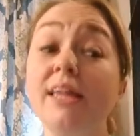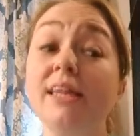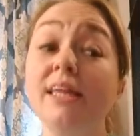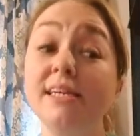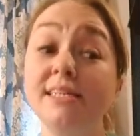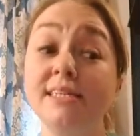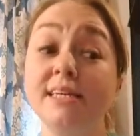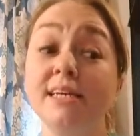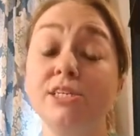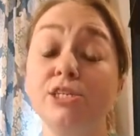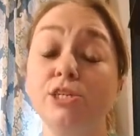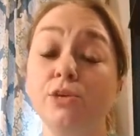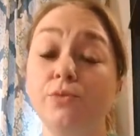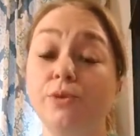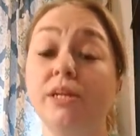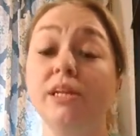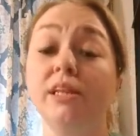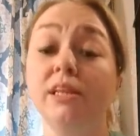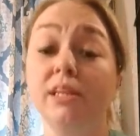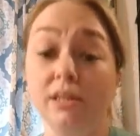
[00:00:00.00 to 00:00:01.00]
at least he's
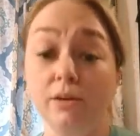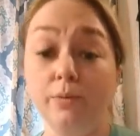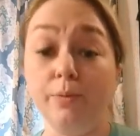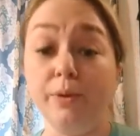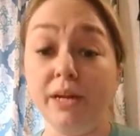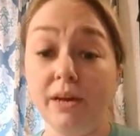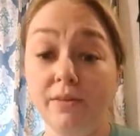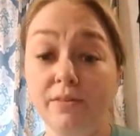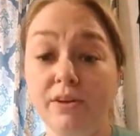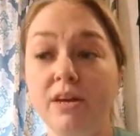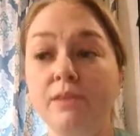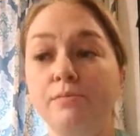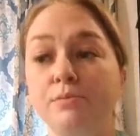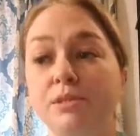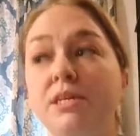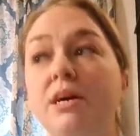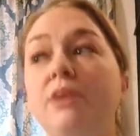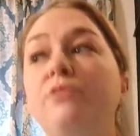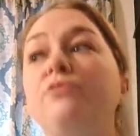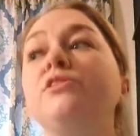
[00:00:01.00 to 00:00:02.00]
doing a little bit of it
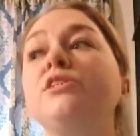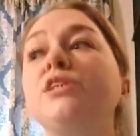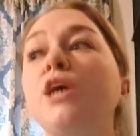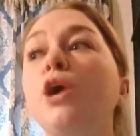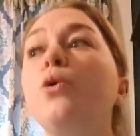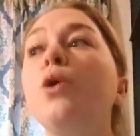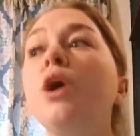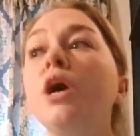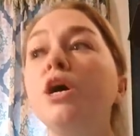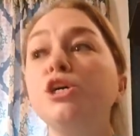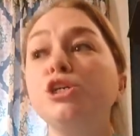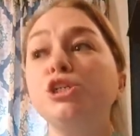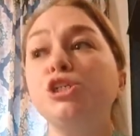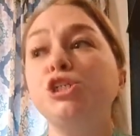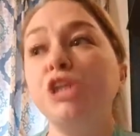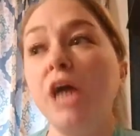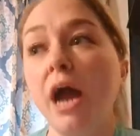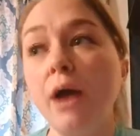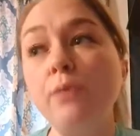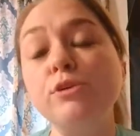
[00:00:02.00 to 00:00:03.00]
himself. So
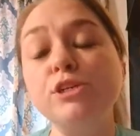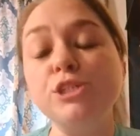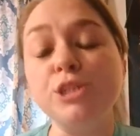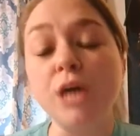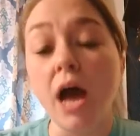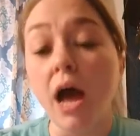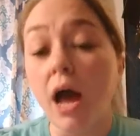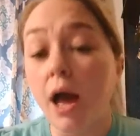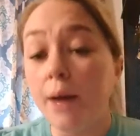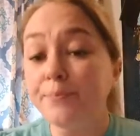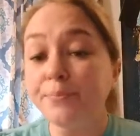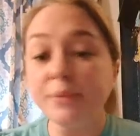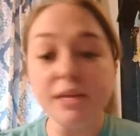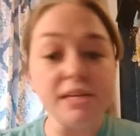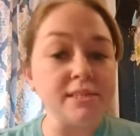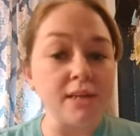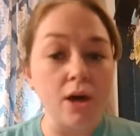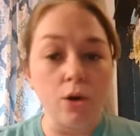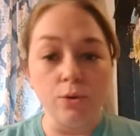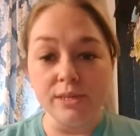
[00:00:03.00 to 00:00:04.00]
shower time
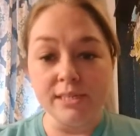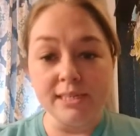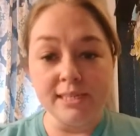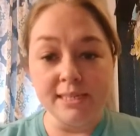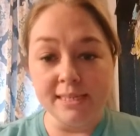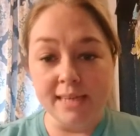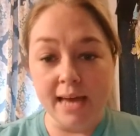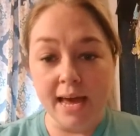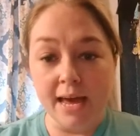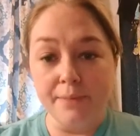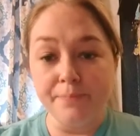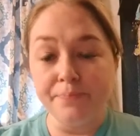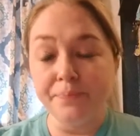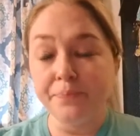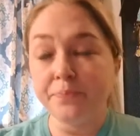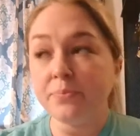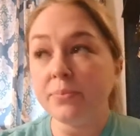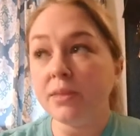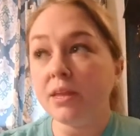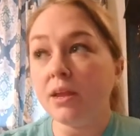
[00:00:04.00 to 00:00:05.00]
is always the same.
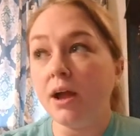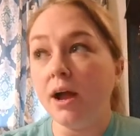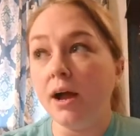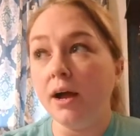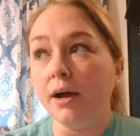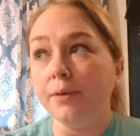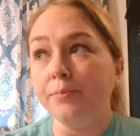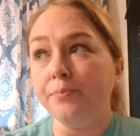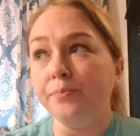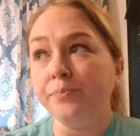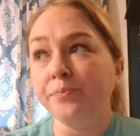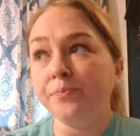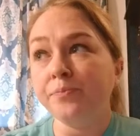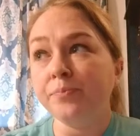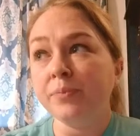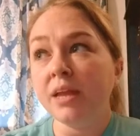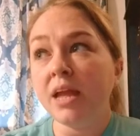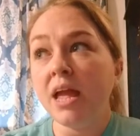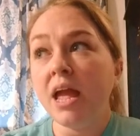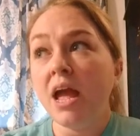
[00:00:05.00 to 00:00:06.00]
Um,
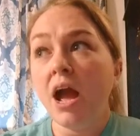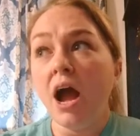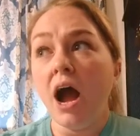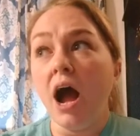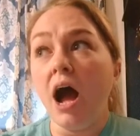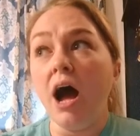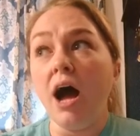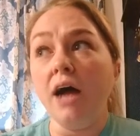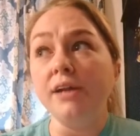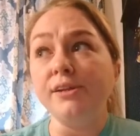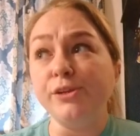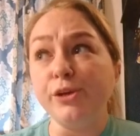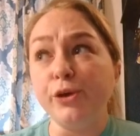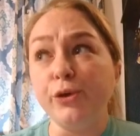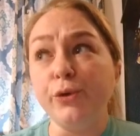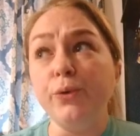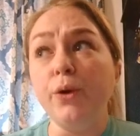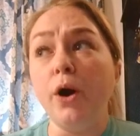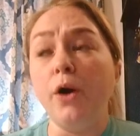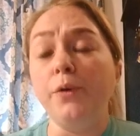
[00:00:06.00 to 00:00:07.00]
I
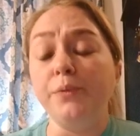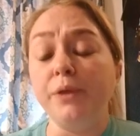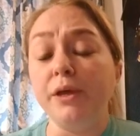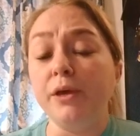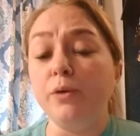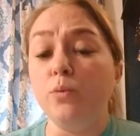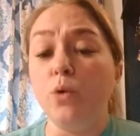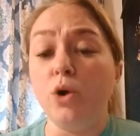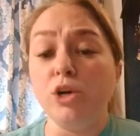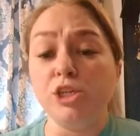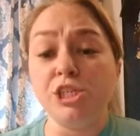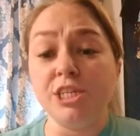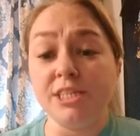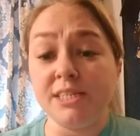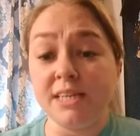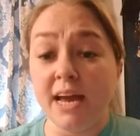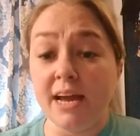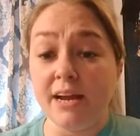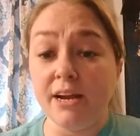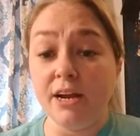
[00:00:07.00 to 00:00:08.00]
do only wash
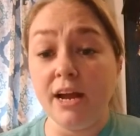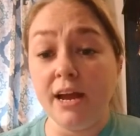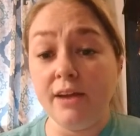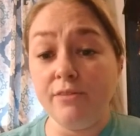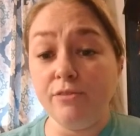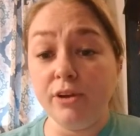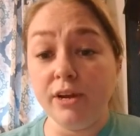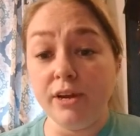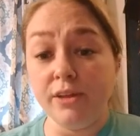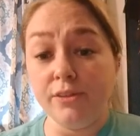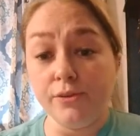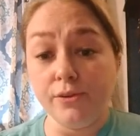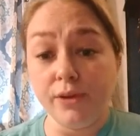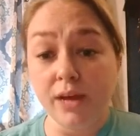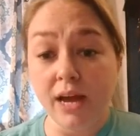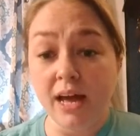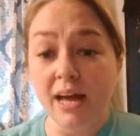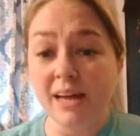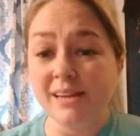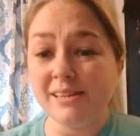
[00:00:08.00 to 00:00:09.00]
his hair every other
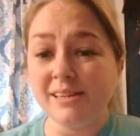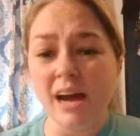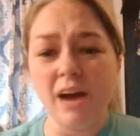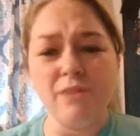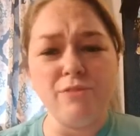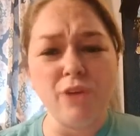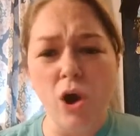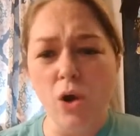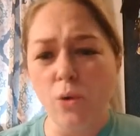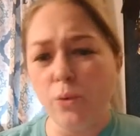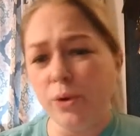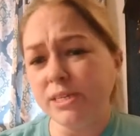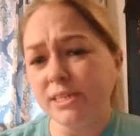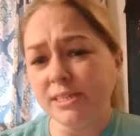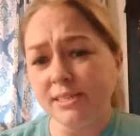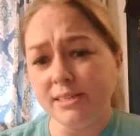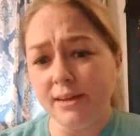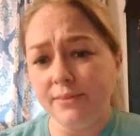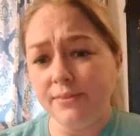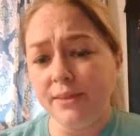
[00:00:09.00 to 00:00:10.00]
night. I've
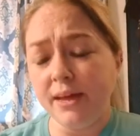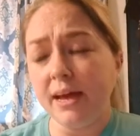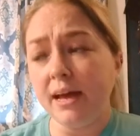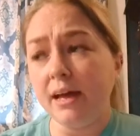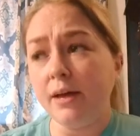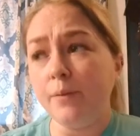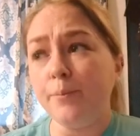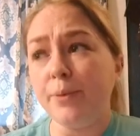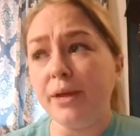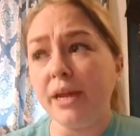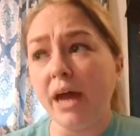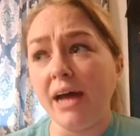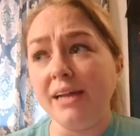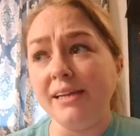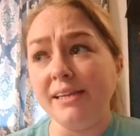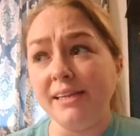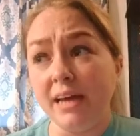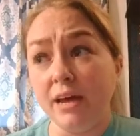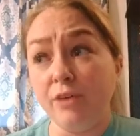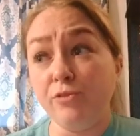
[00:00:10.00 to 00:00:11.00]
always done that, but I
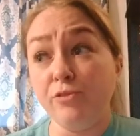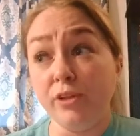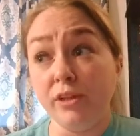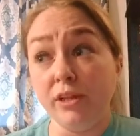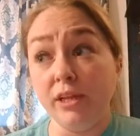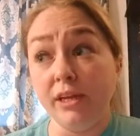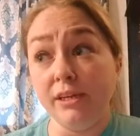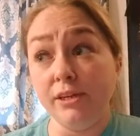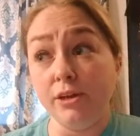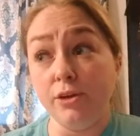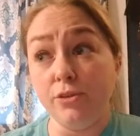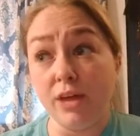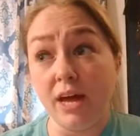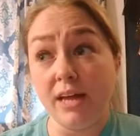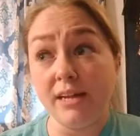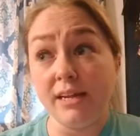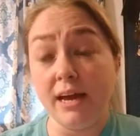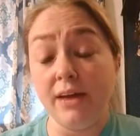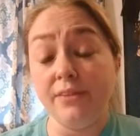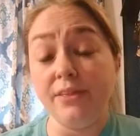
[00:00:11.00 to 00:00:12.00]
definitely do
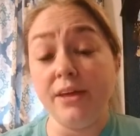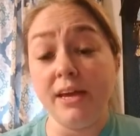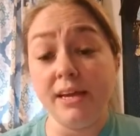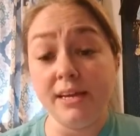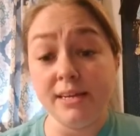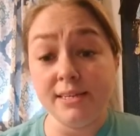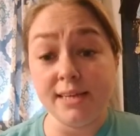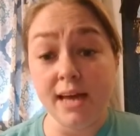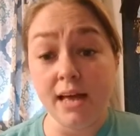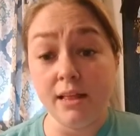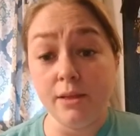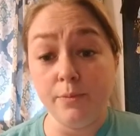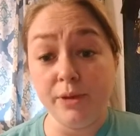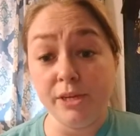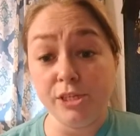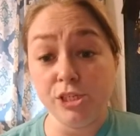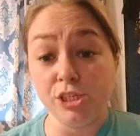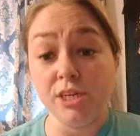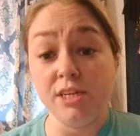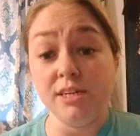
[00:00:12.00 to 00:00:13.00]
that now that he has
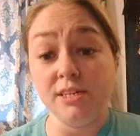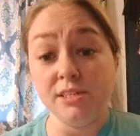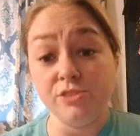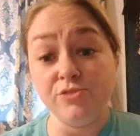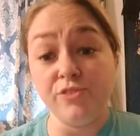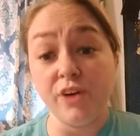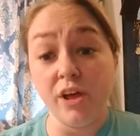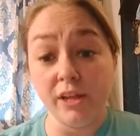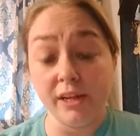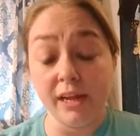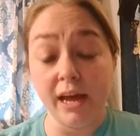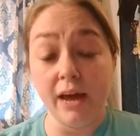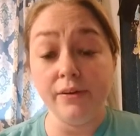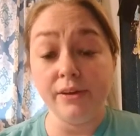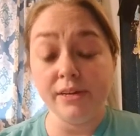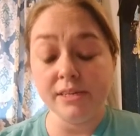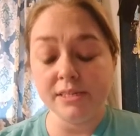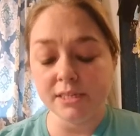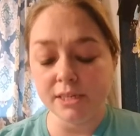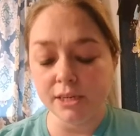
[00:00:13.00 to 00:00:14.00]
alopecia and it's falling
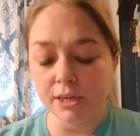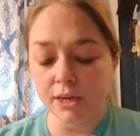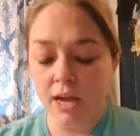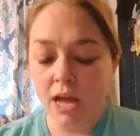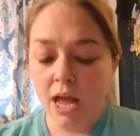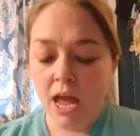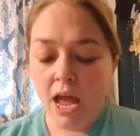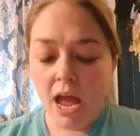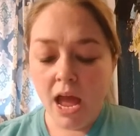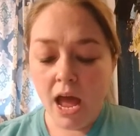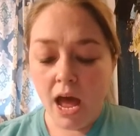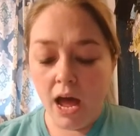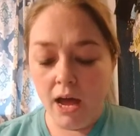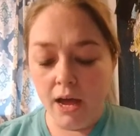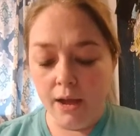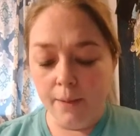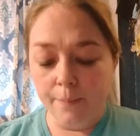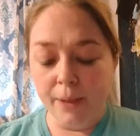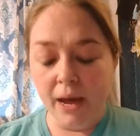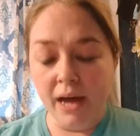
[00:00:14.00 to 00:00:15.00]
out easier.
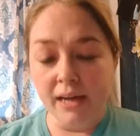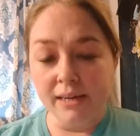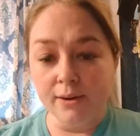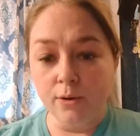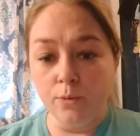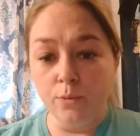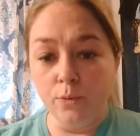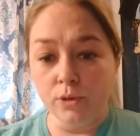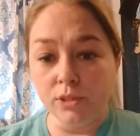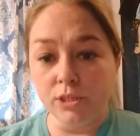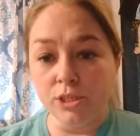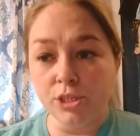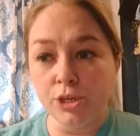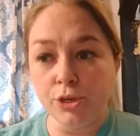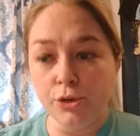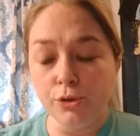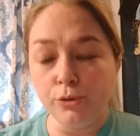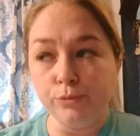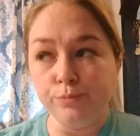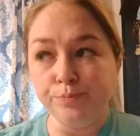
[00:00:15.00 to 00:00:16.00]
Um, I don't want
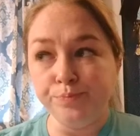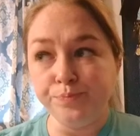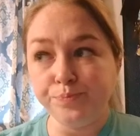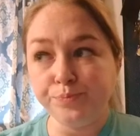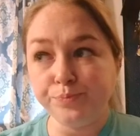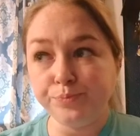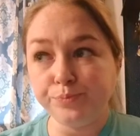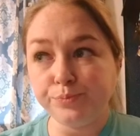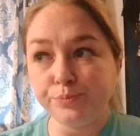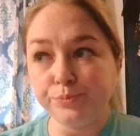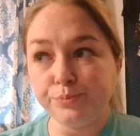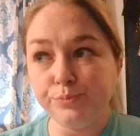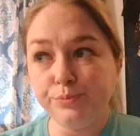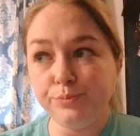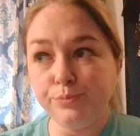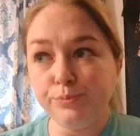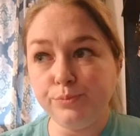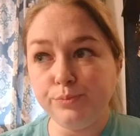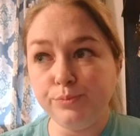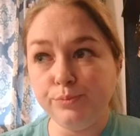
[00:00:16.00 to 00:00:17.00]
to
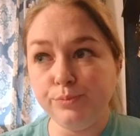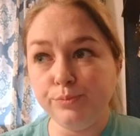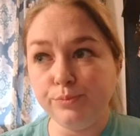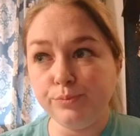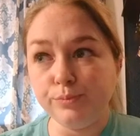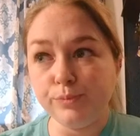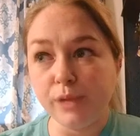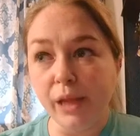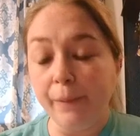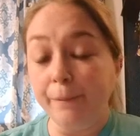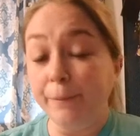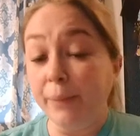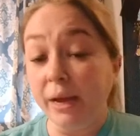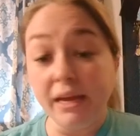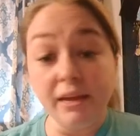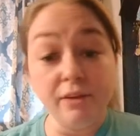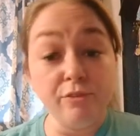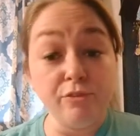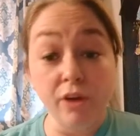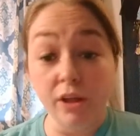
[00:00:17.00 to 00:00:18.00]

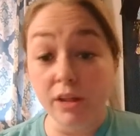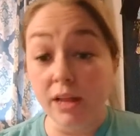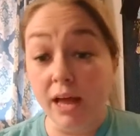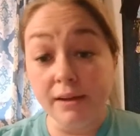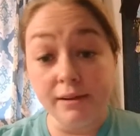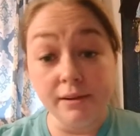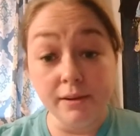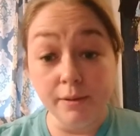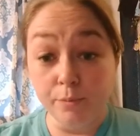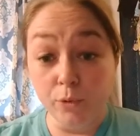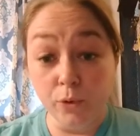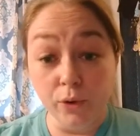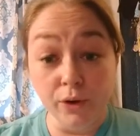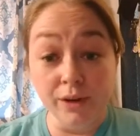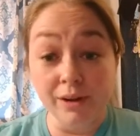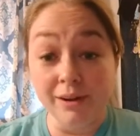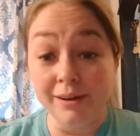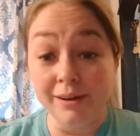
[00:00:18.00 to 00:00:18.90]
make it fall out anymore.